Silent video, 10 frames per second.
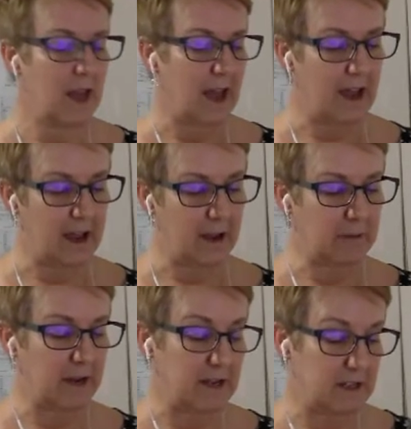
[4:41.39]

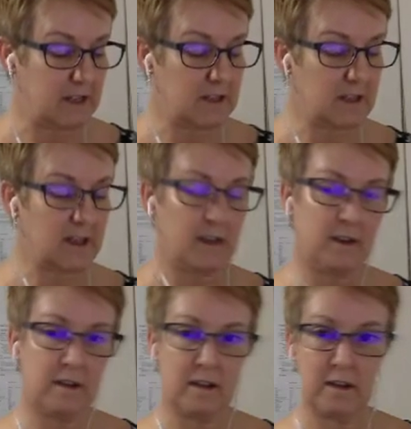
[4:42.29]
And in
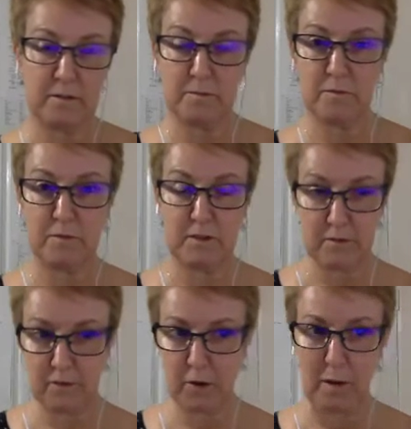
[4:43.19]
the
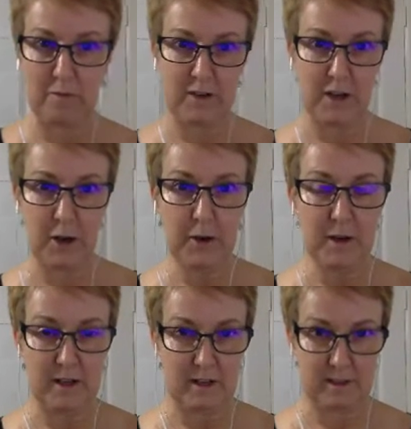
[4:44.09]
follow-up video
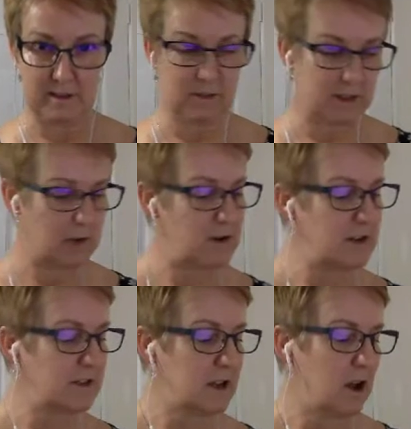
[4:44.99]
in this
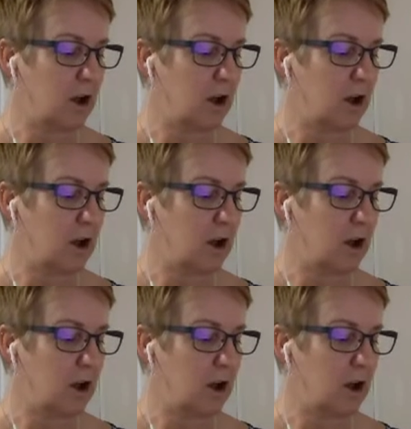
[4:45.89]
series,